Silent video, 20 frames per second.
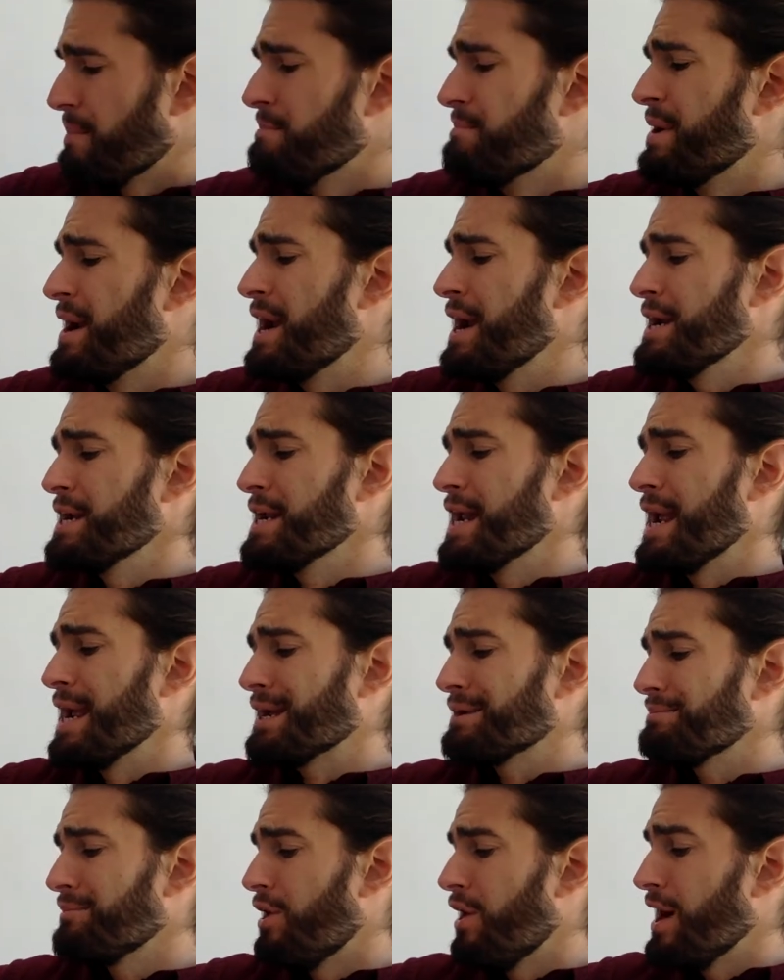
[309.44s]

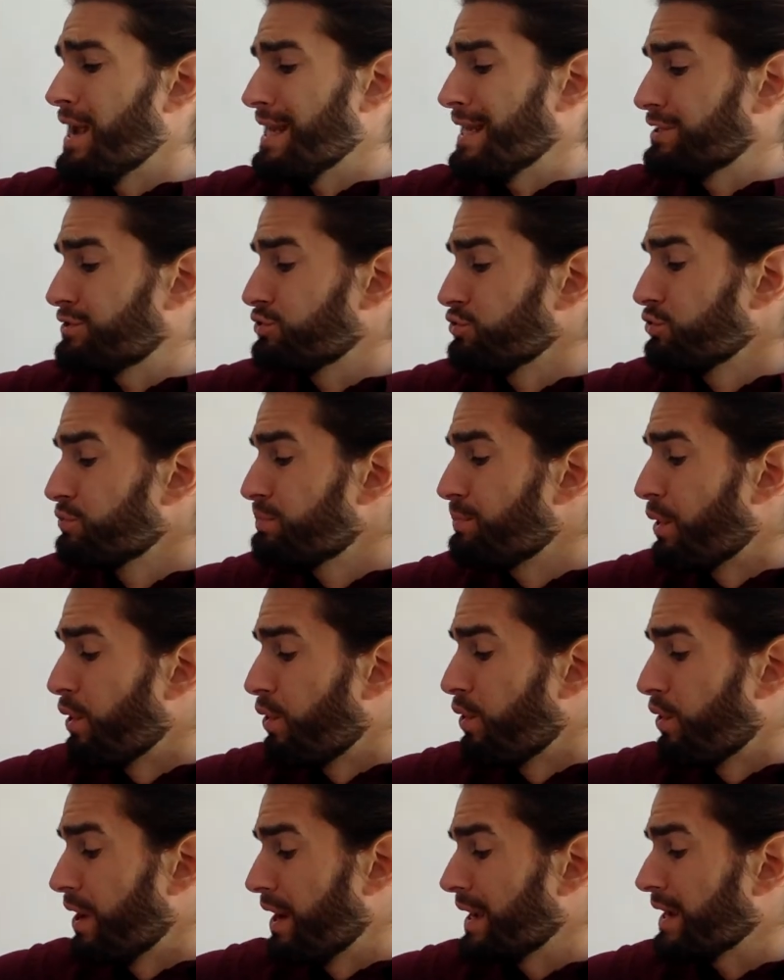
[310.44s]
Minute, my little
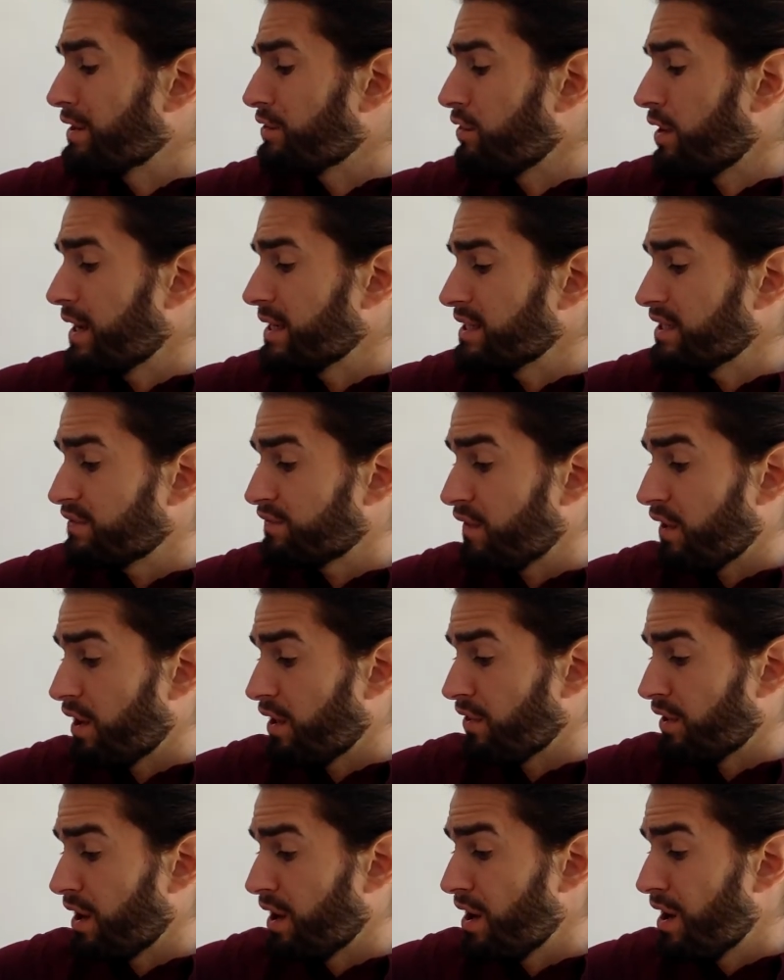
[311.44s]
boy, cried his
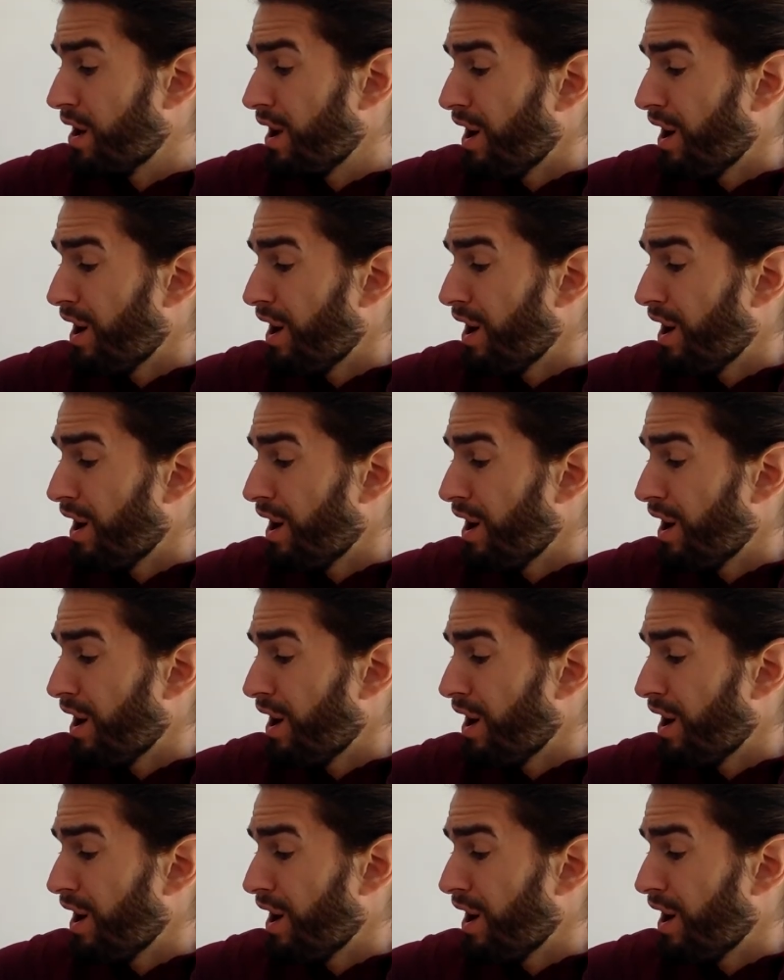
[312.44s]
father.